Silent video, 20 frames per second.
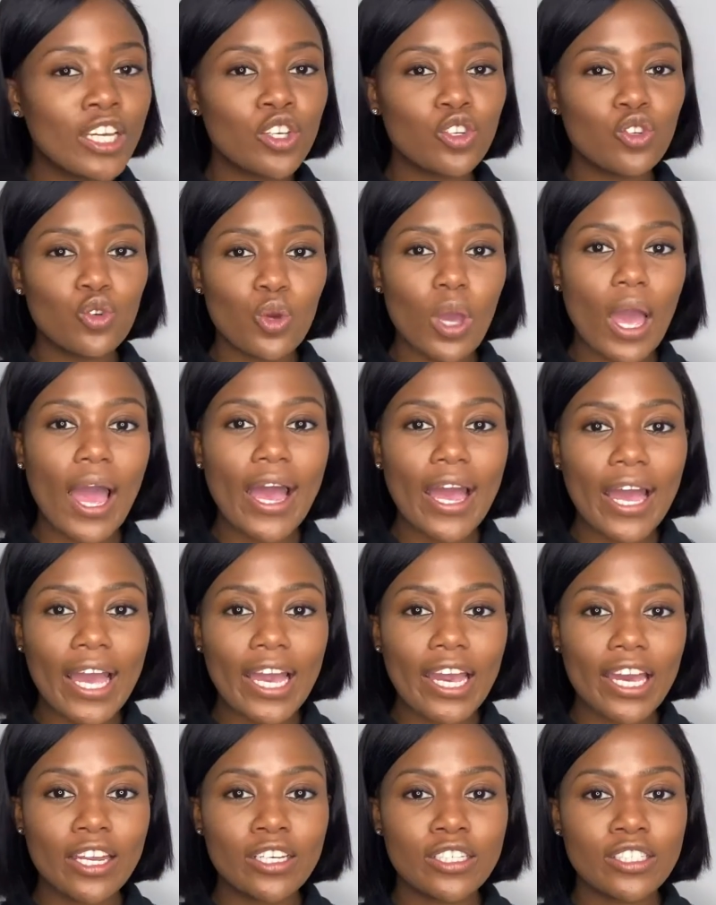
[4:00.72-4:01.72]
you i
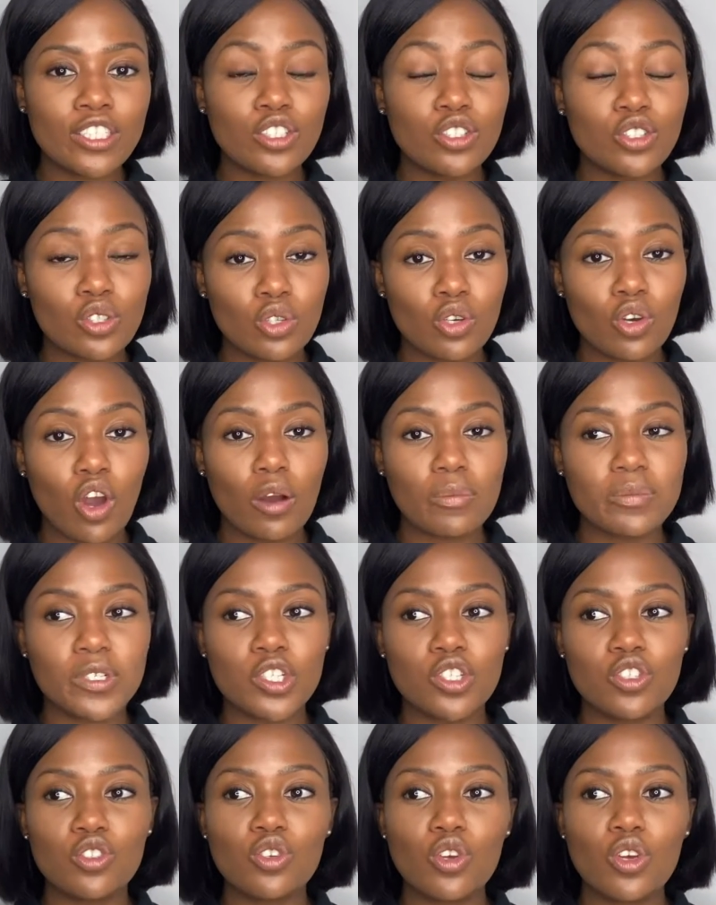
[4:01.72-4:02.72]
had two
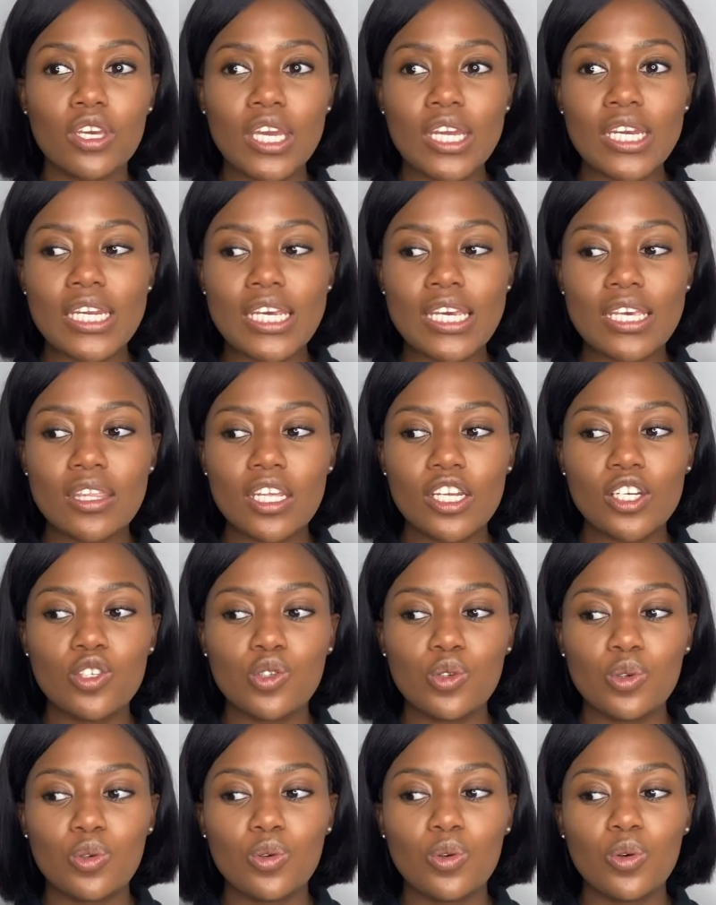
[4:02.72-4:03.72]
options so you could either
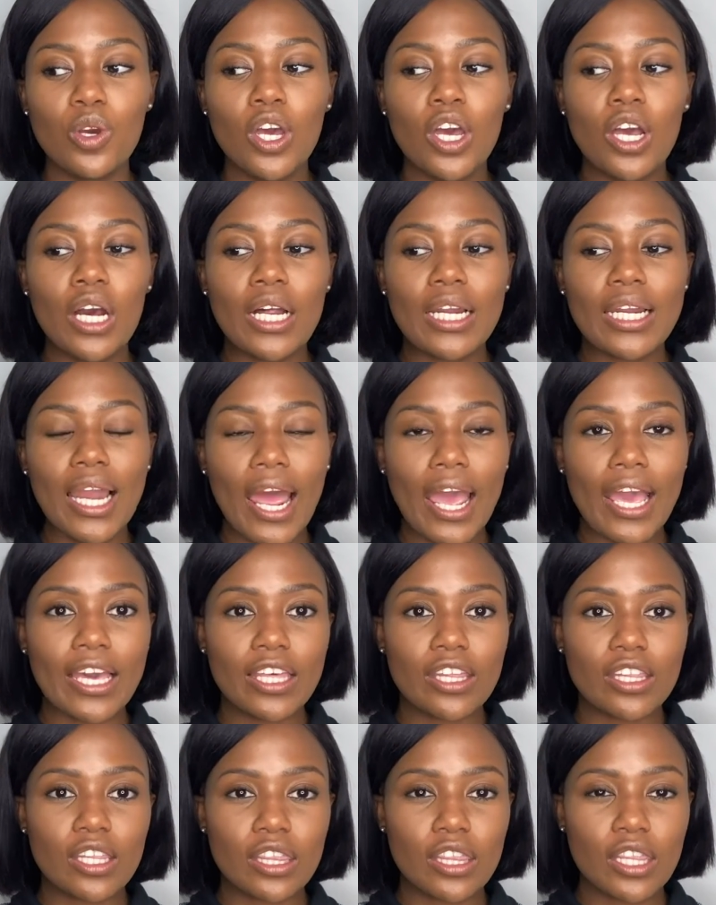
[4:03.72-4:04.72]
do like
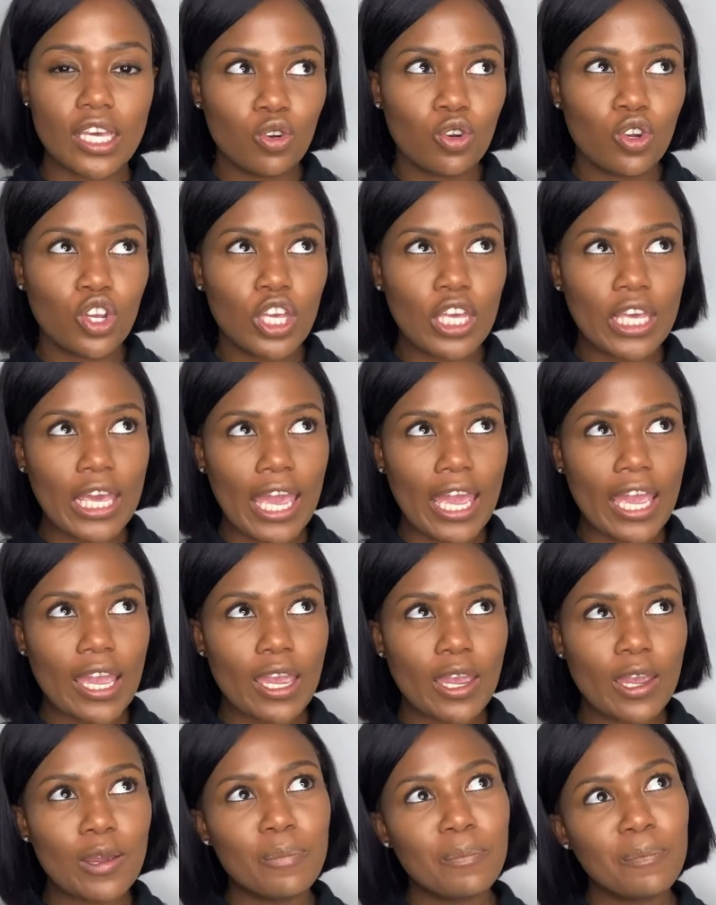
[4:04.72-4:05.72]
the
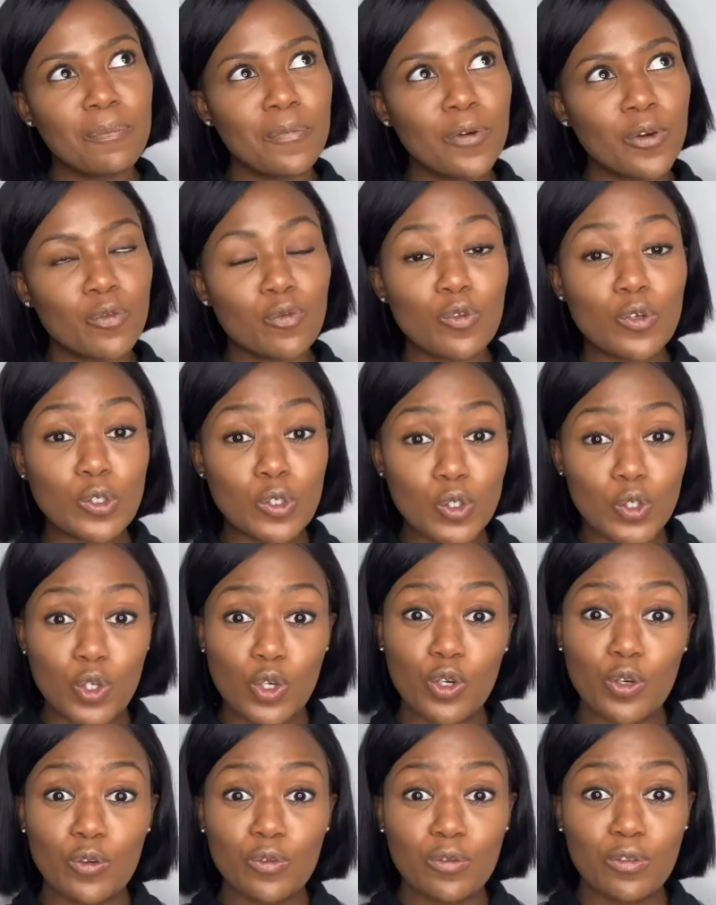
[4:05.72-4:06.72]
game
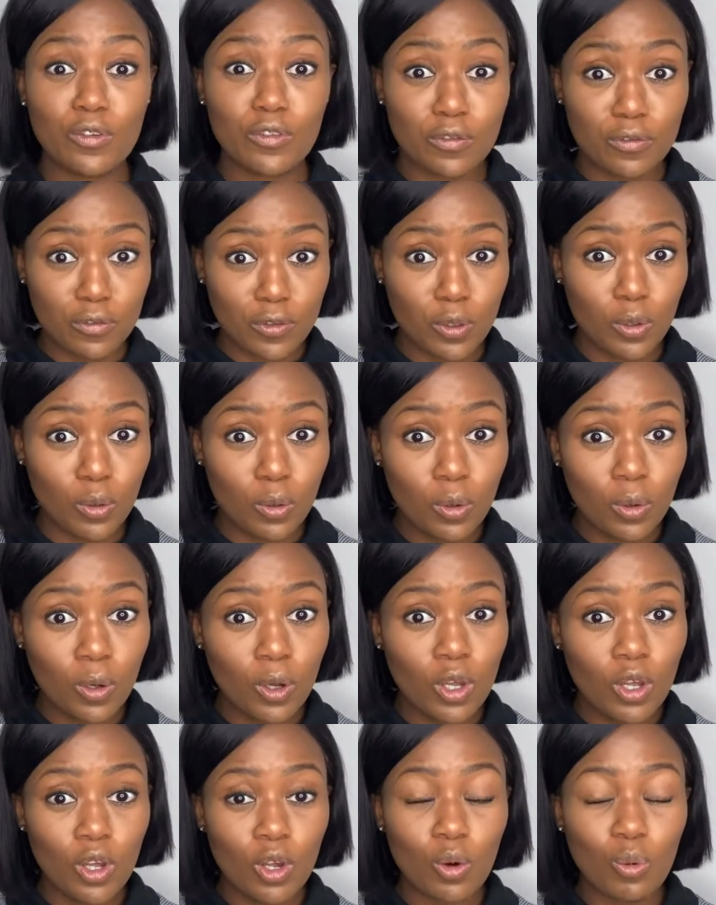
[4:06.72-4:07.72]
reserve view
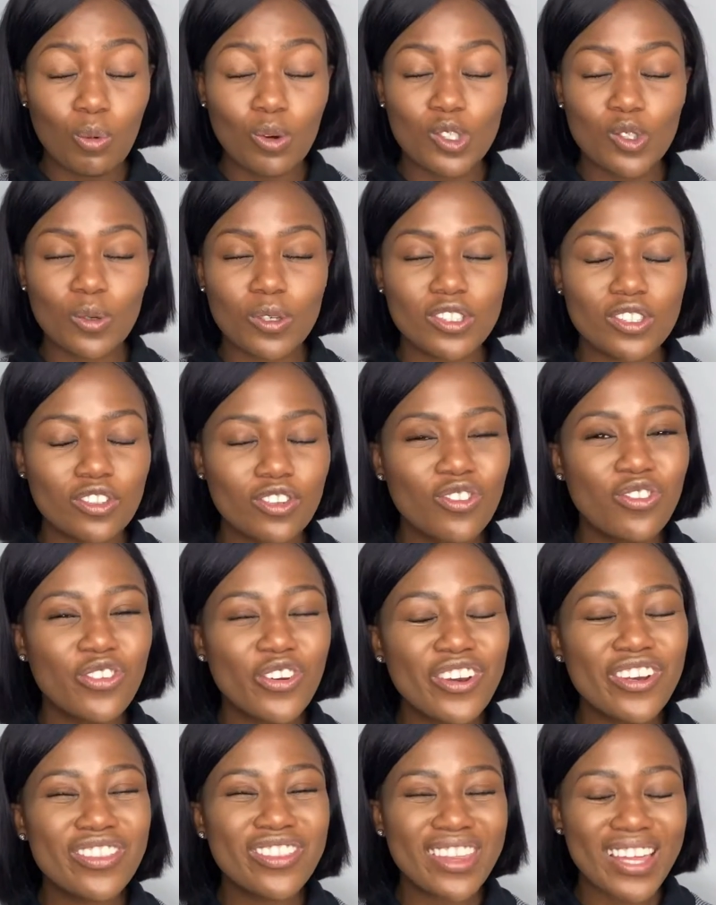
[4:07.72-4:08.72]
which was
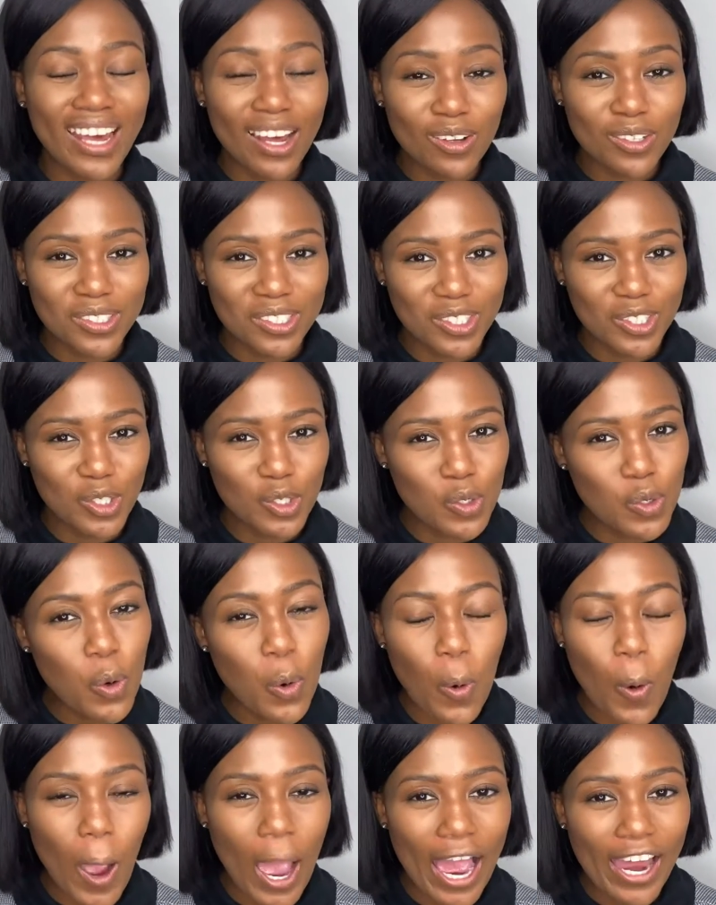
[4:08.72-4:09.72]

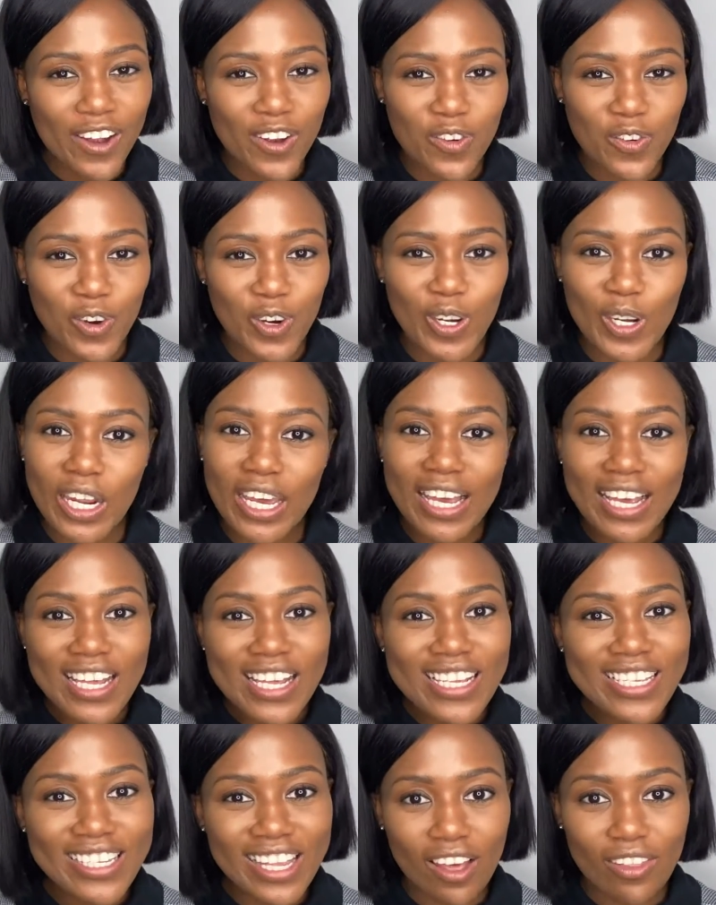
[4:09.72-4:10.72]
3200
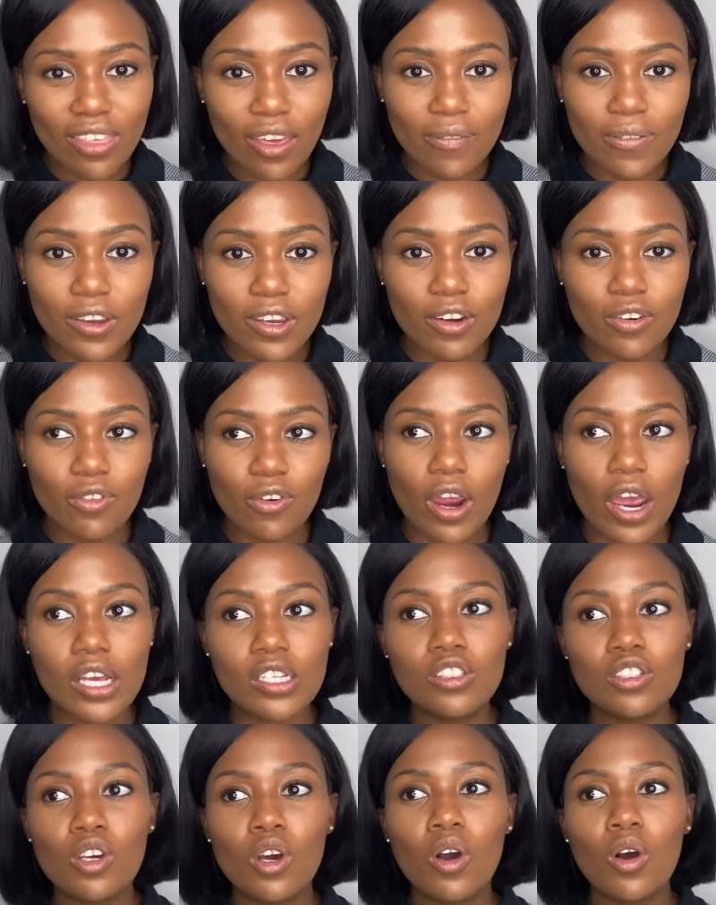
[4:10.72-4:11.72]
south african
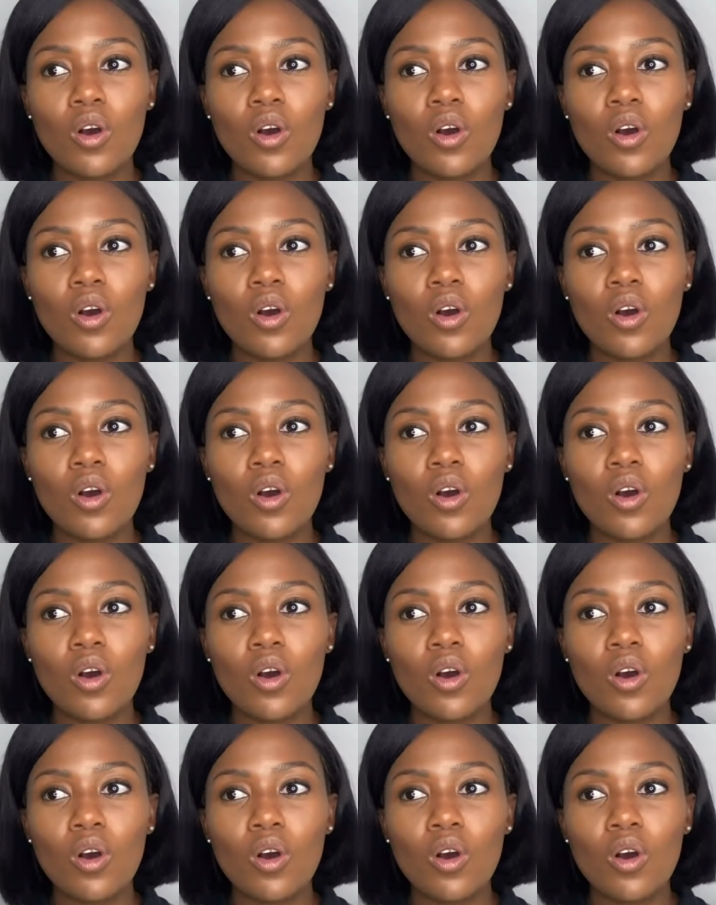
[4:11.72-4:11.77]
rands